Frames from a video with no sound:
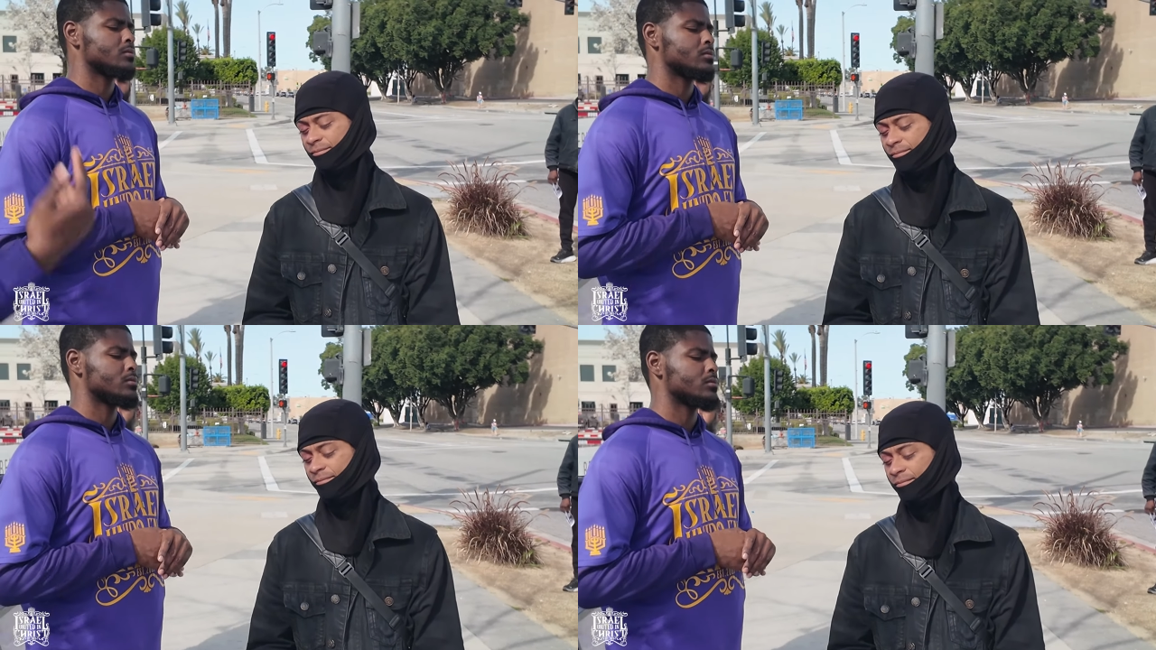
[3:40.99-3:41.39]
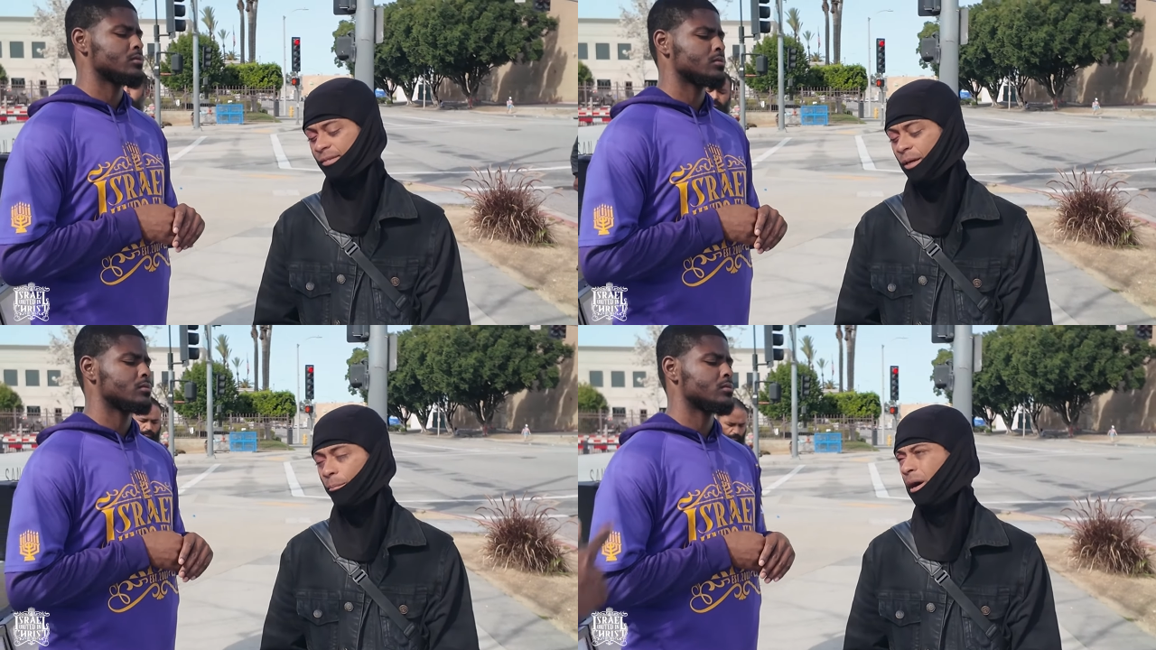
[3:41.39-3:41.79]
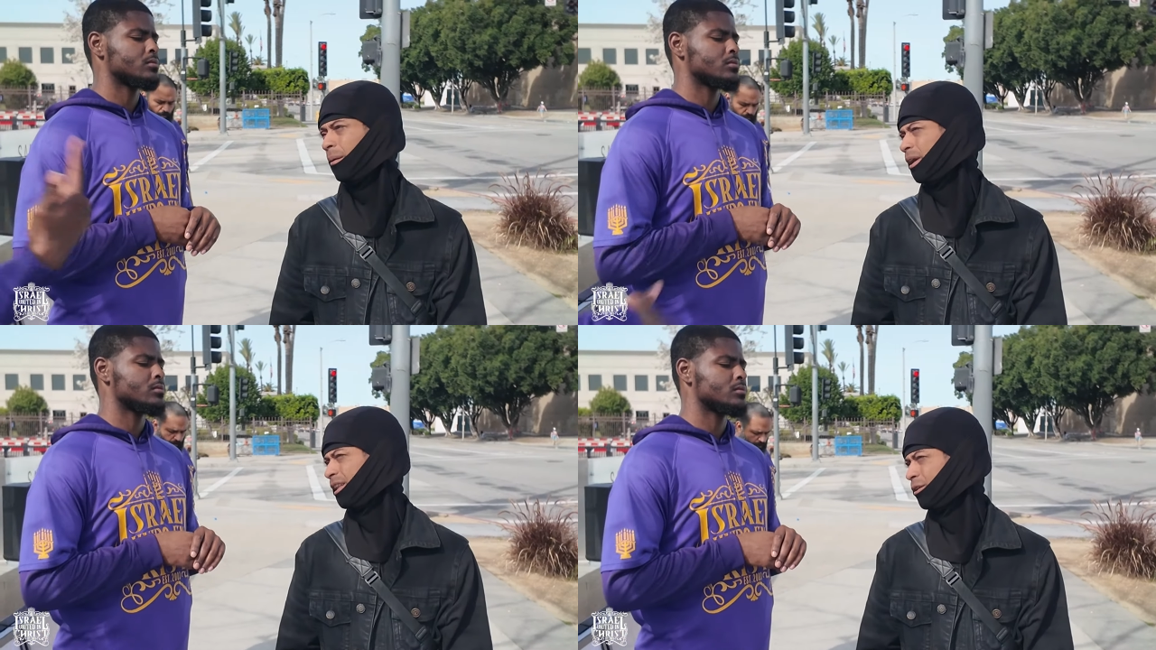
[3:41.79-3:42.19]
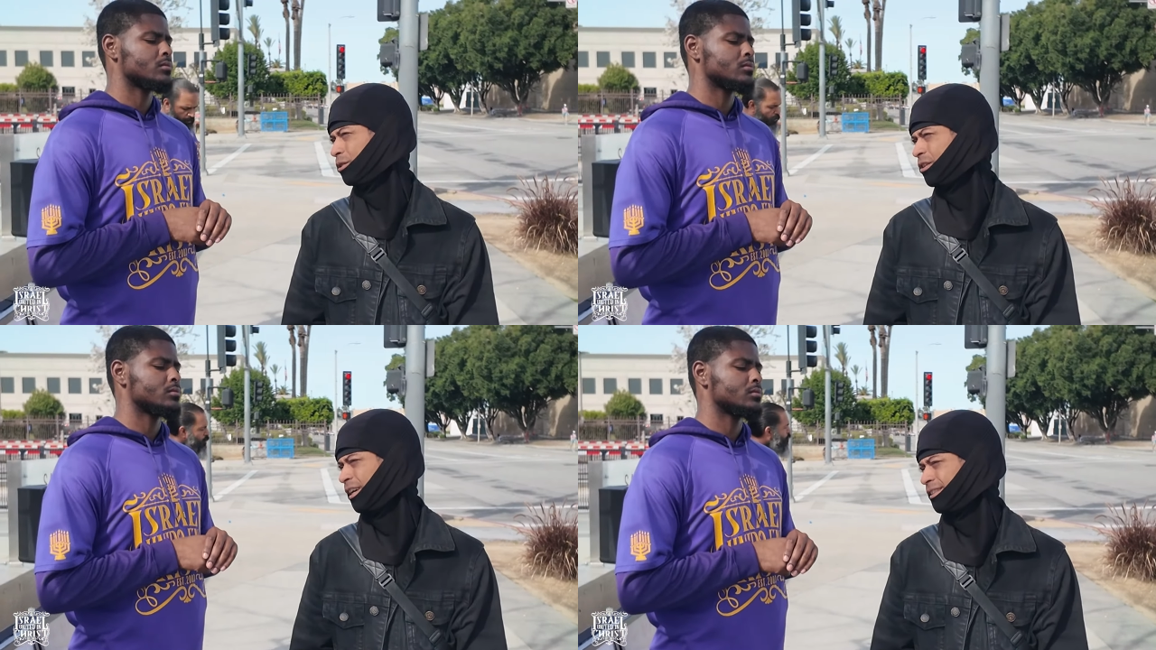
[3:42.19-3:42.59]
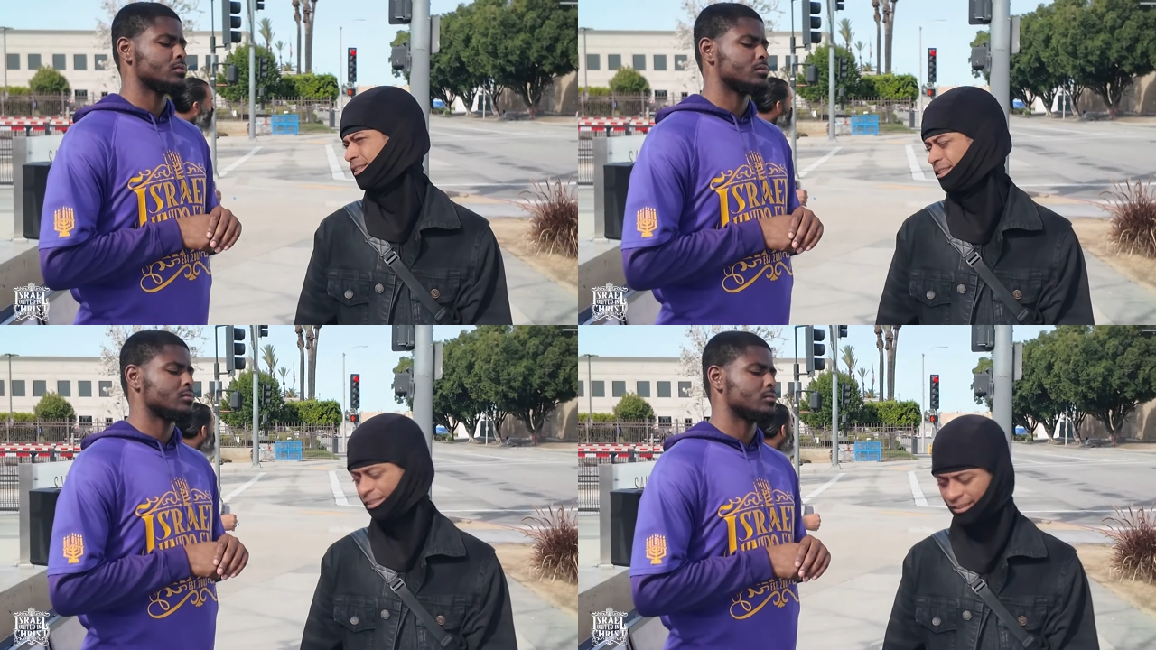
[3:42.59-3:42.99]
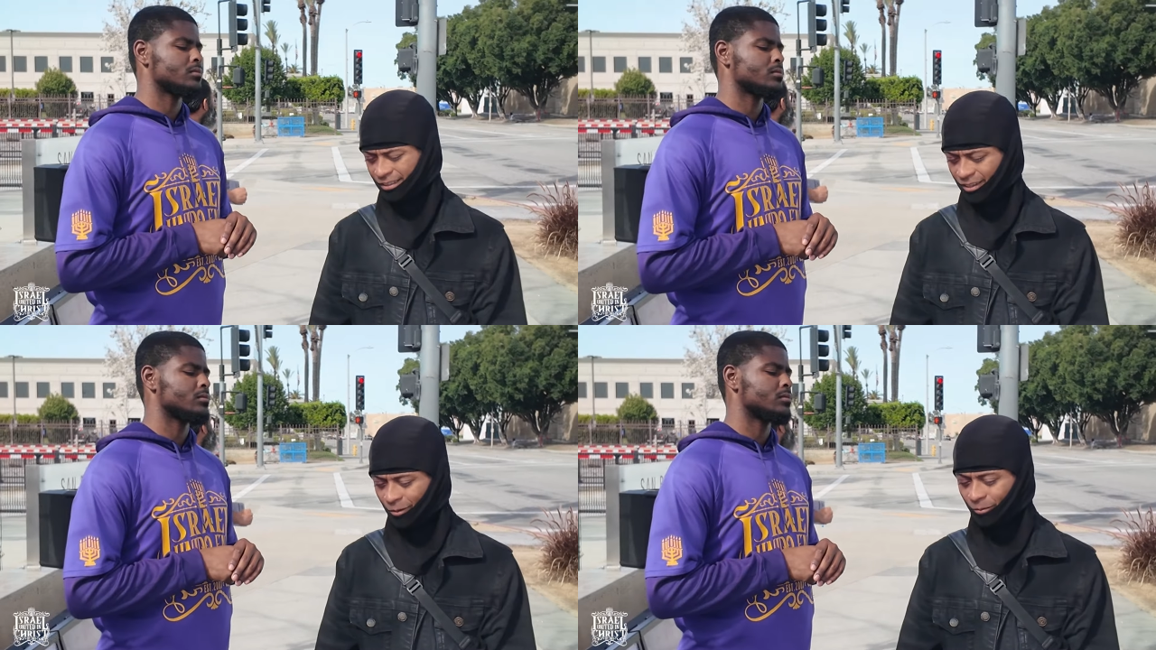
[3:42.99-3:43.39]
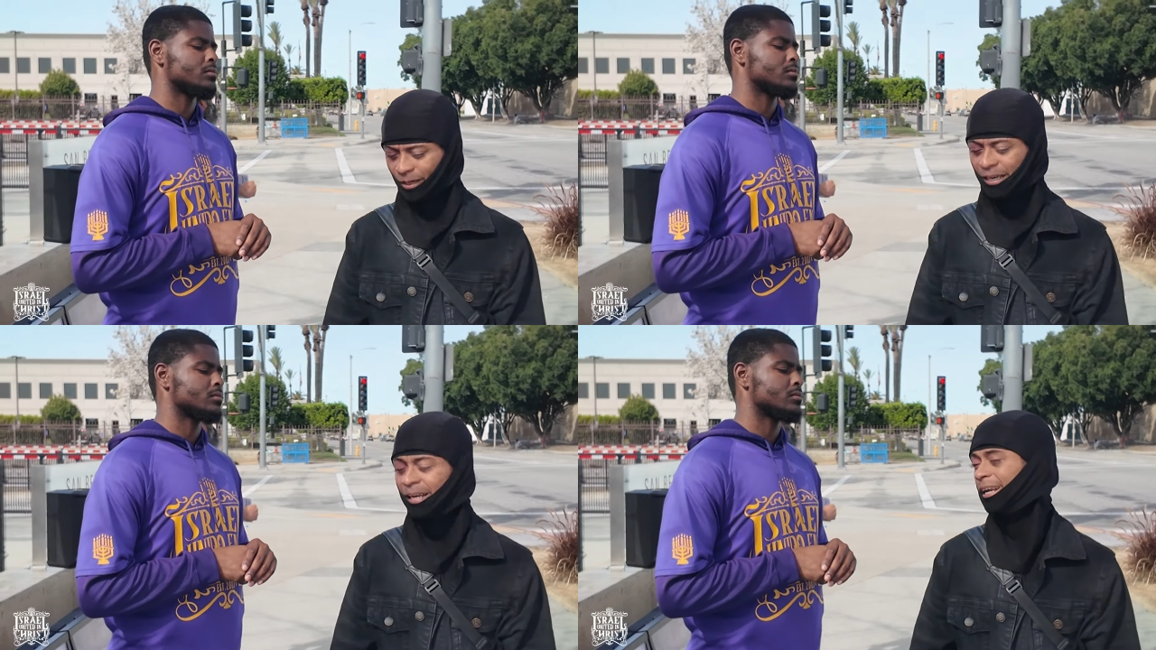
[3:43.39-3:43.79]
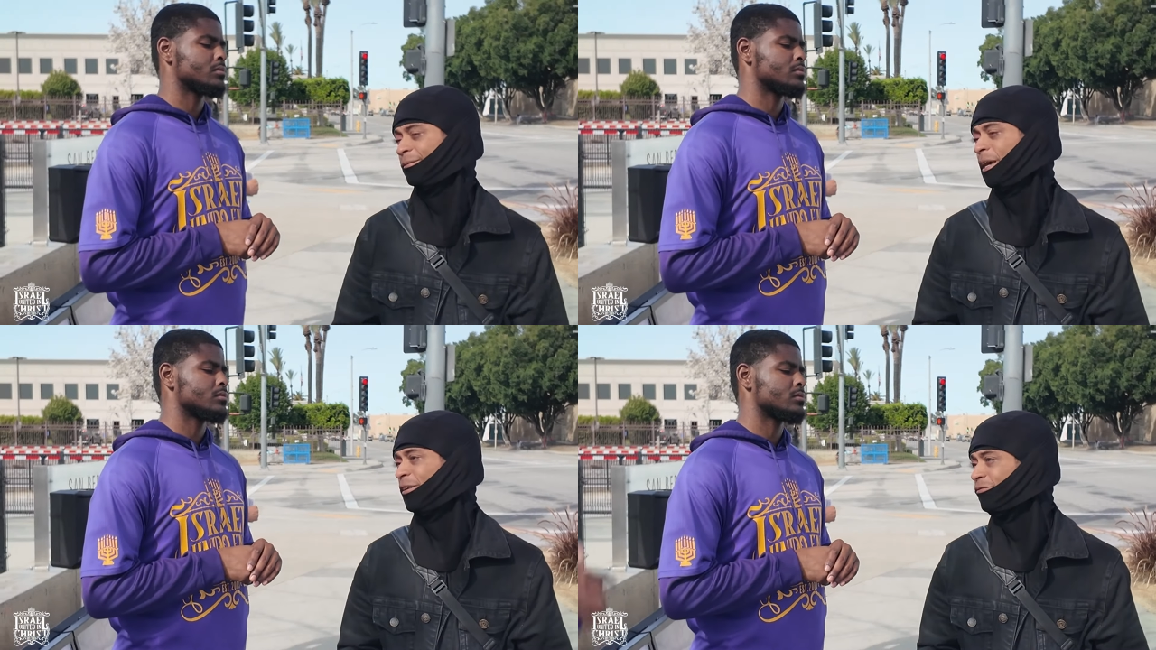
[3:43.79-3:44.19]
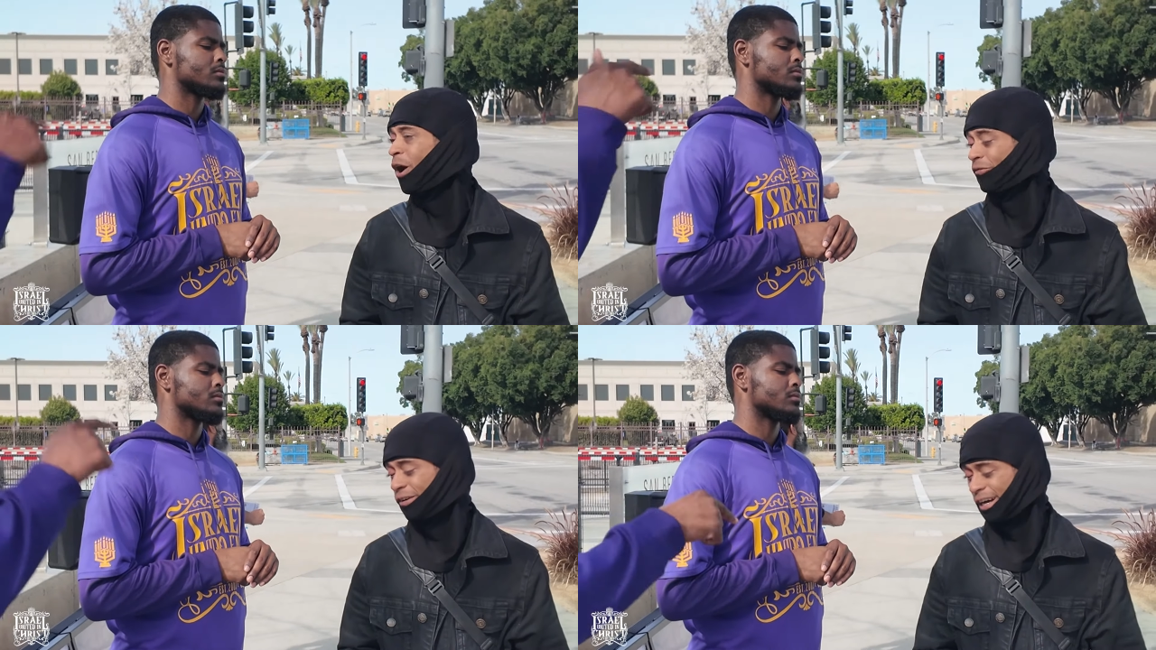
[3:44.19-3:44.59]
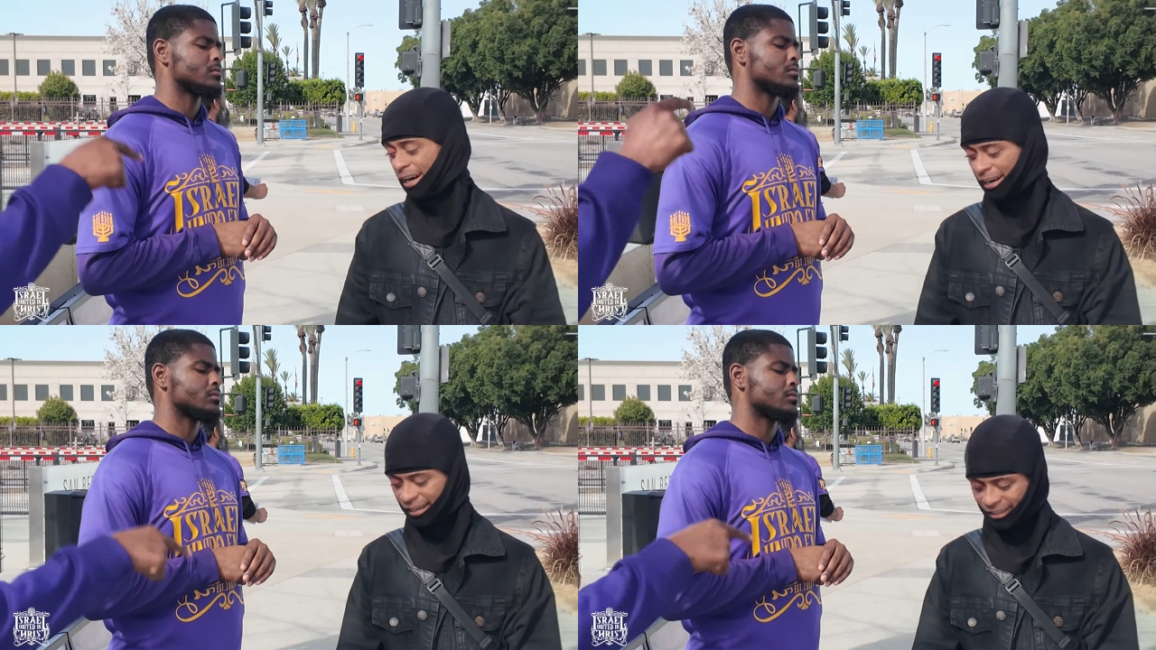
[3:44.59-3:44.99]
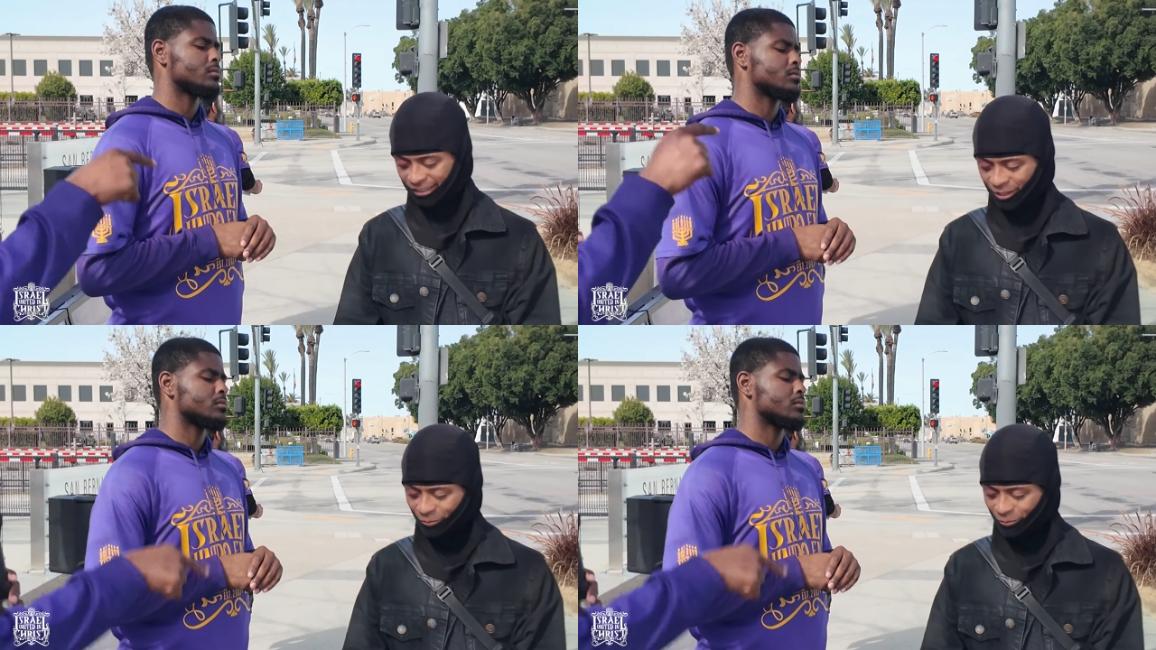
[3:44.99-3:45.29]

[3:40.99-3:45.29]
Speaker 1: dead or in Muhammad jail, Ali bro. You understand what I'm saying? You're going to get the judgment of